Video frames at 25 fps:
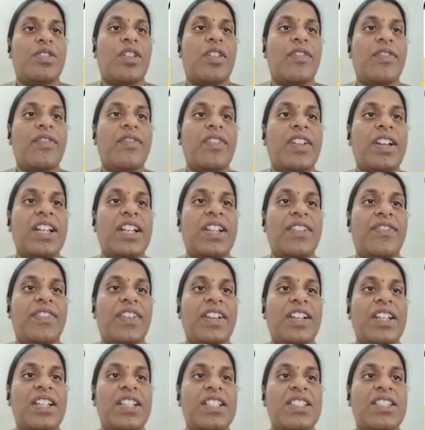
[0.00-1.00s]
Software
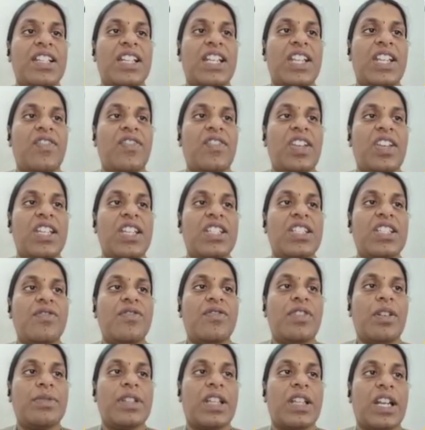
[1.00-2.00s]
defect is a deviation
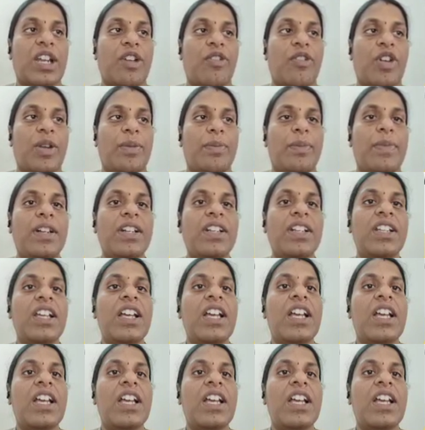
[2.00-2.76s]
from the requirement